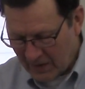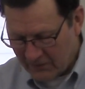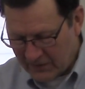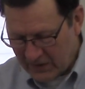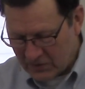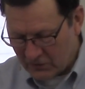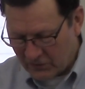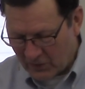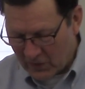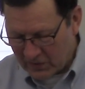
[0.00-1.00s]
Ephesians
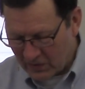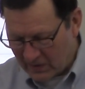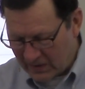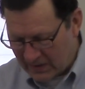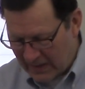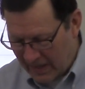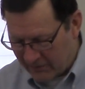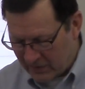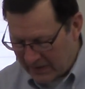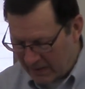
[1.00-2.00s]
4:30, the day of
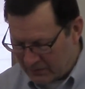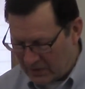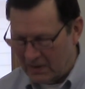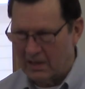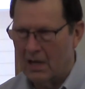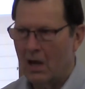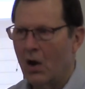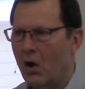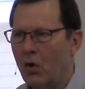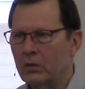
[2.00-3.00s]
redemption.
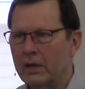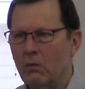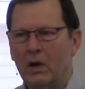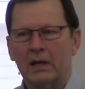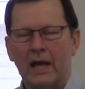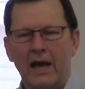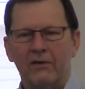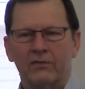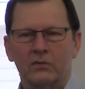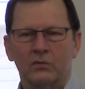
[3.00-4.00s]
Only one life
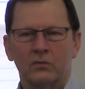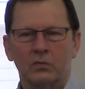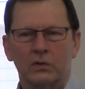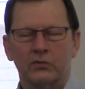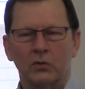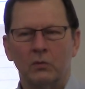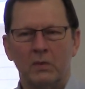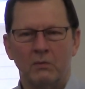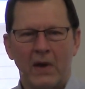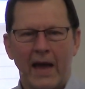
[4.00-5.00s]
will soon
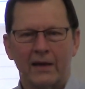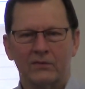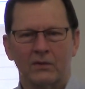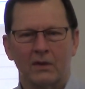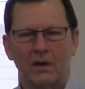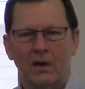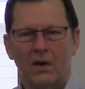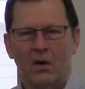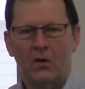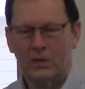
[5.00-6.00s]
be past.
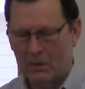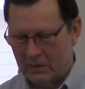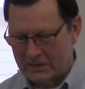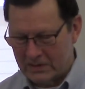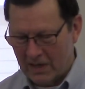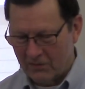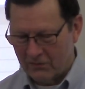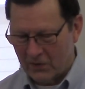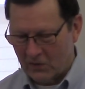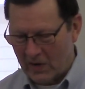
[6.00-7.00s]
Only what's done
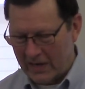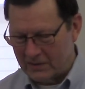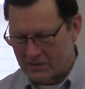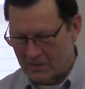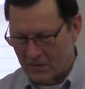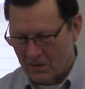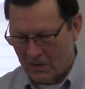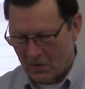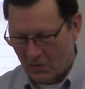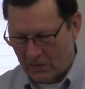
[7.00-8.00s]
for Christ
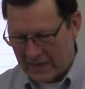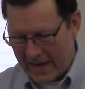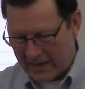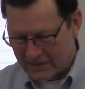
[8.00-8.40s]
will last.